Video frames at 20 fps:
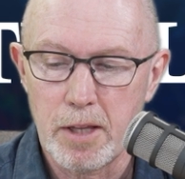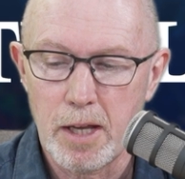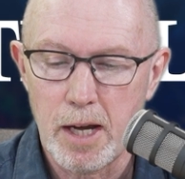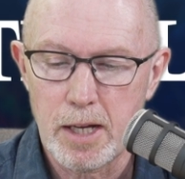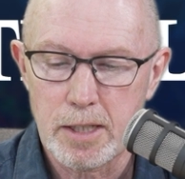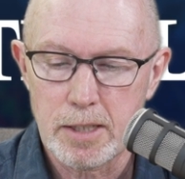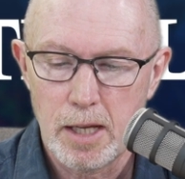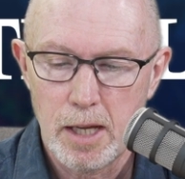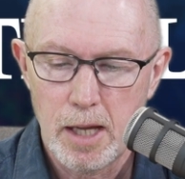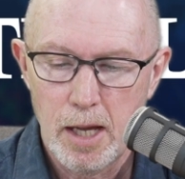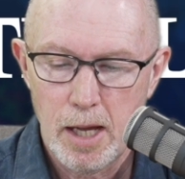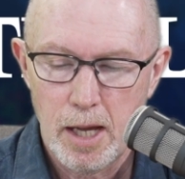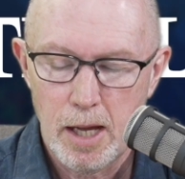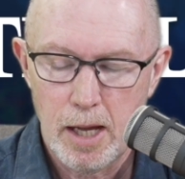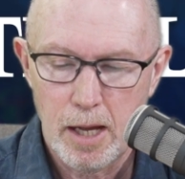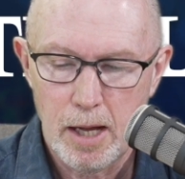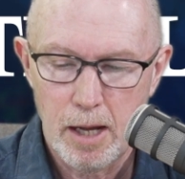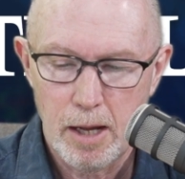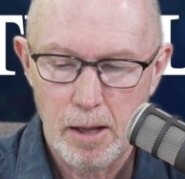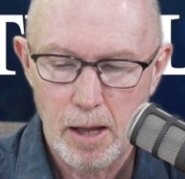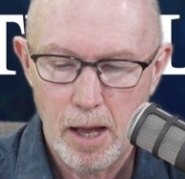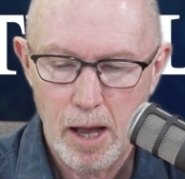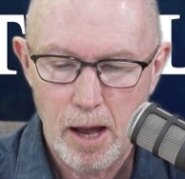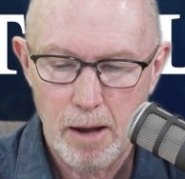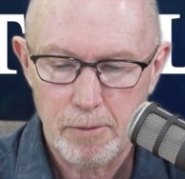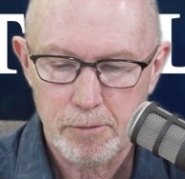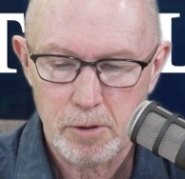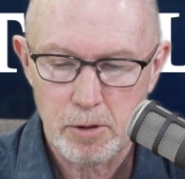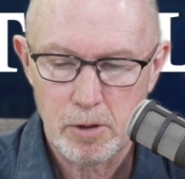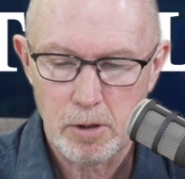that
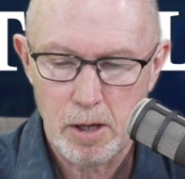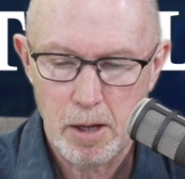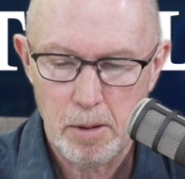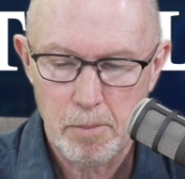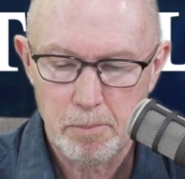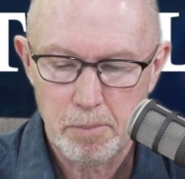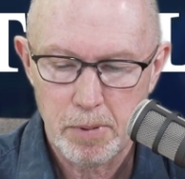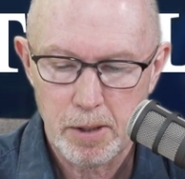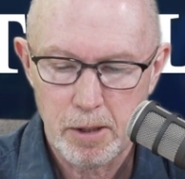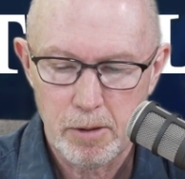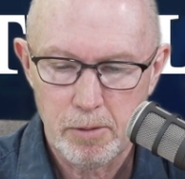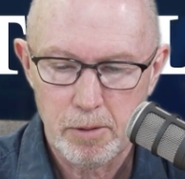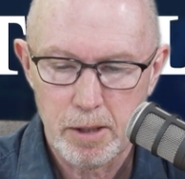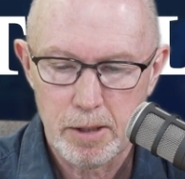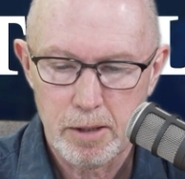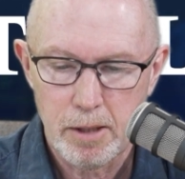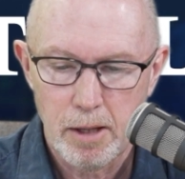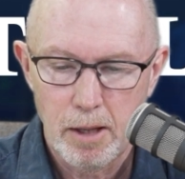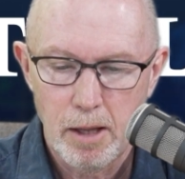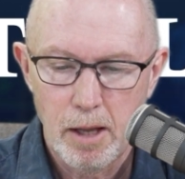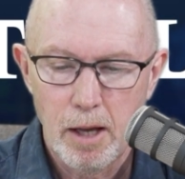after a period.